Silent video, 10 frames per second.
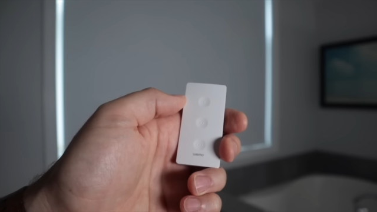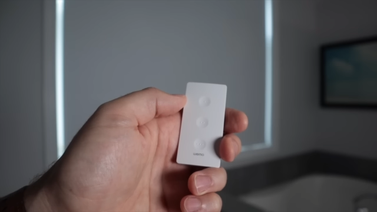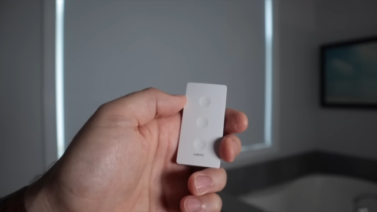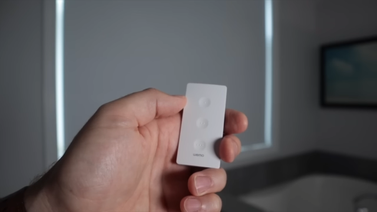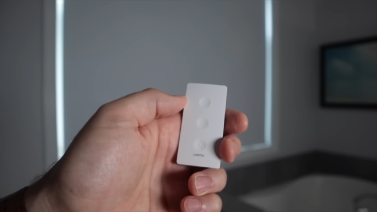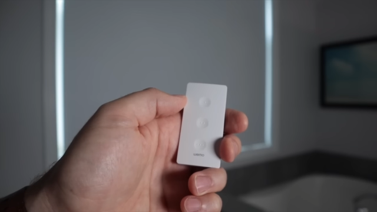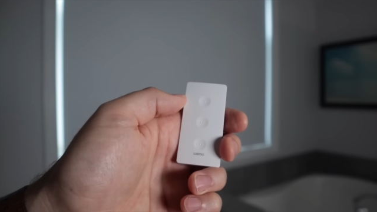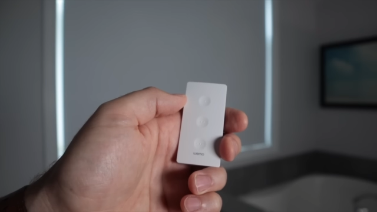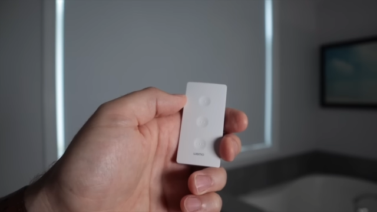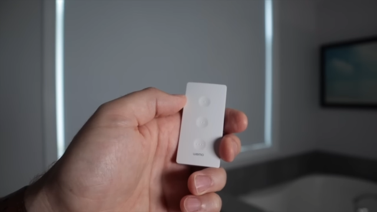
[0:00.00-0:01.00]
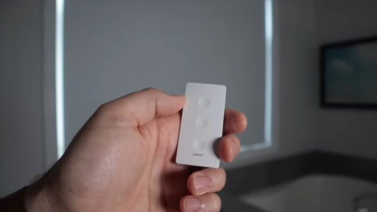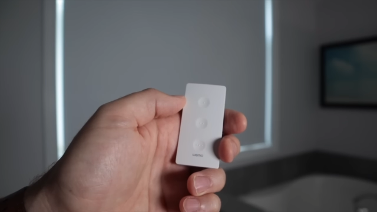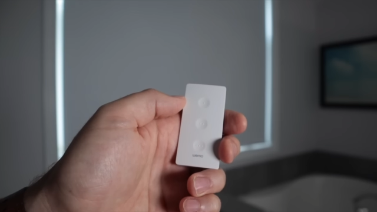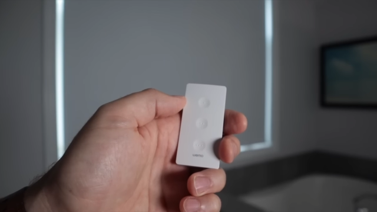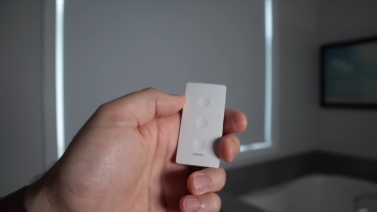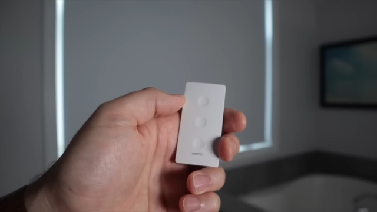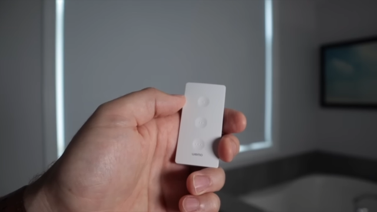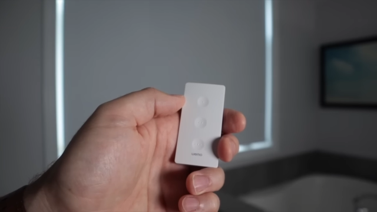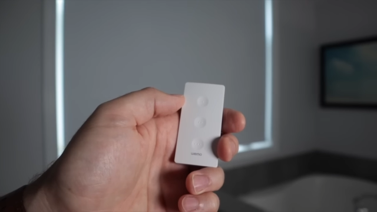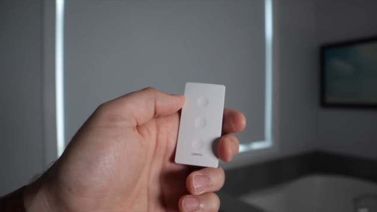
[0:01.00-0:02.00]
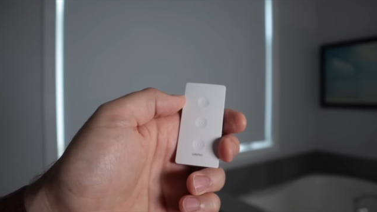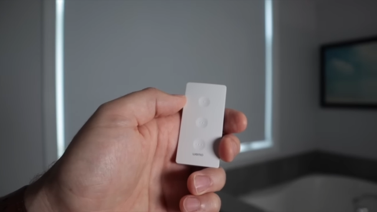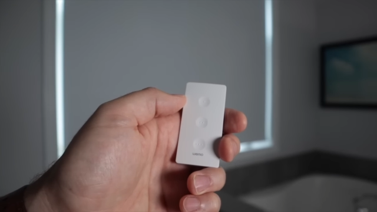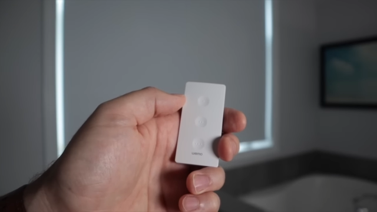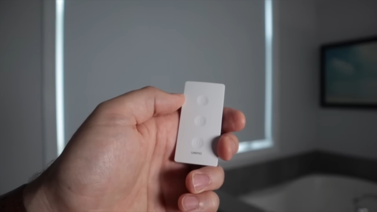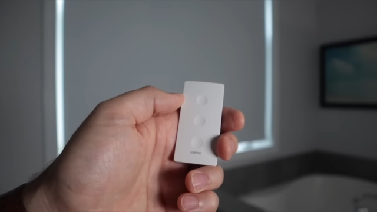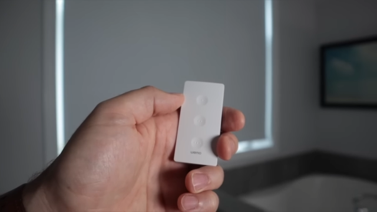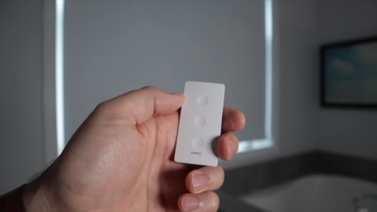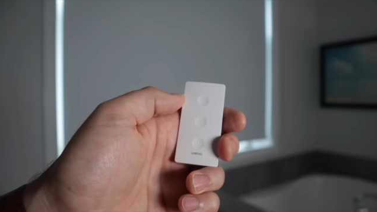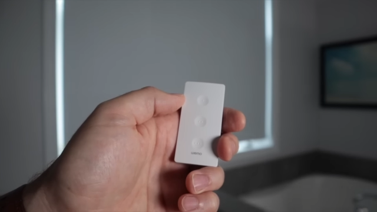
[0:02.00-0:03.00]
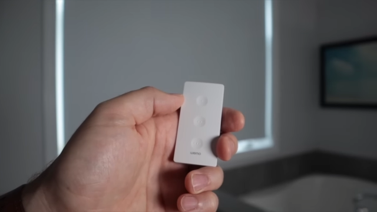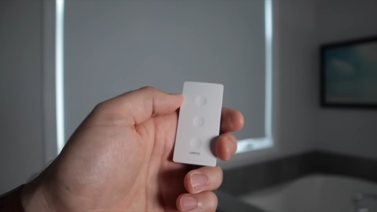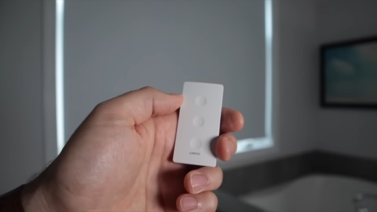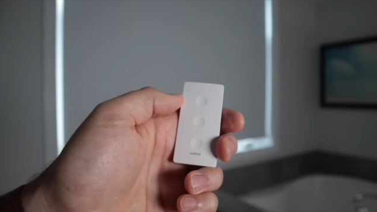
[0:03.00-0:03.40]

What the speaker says: [unreadable: no face in view]